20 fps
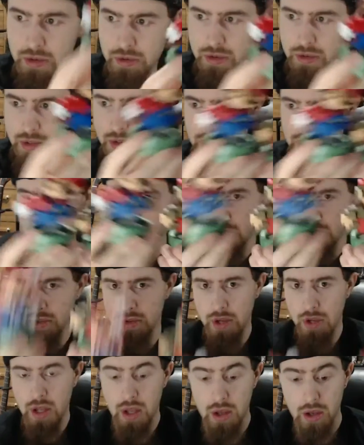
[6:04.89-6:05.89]
do do.
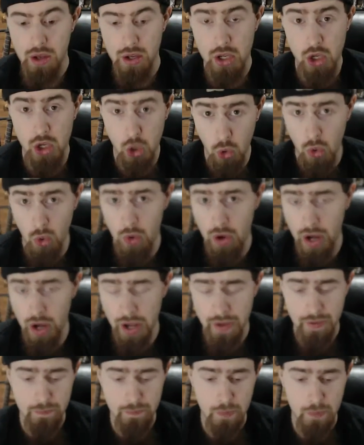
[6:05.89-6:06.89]
Cool,
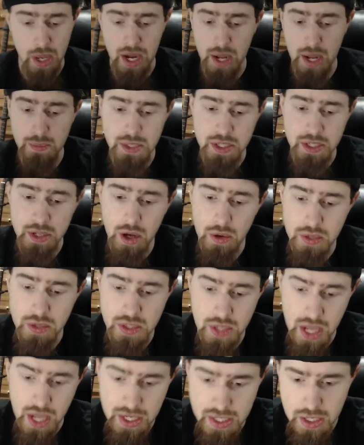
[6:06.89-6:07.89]
right? Man, I'm stoked. So
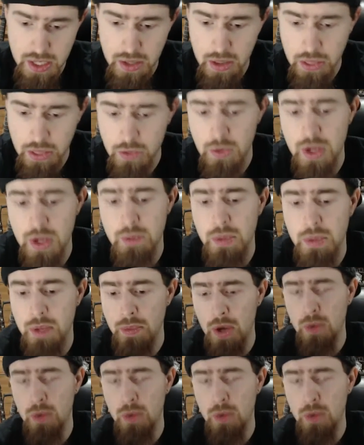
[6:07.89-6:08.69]
that's the three amiibo we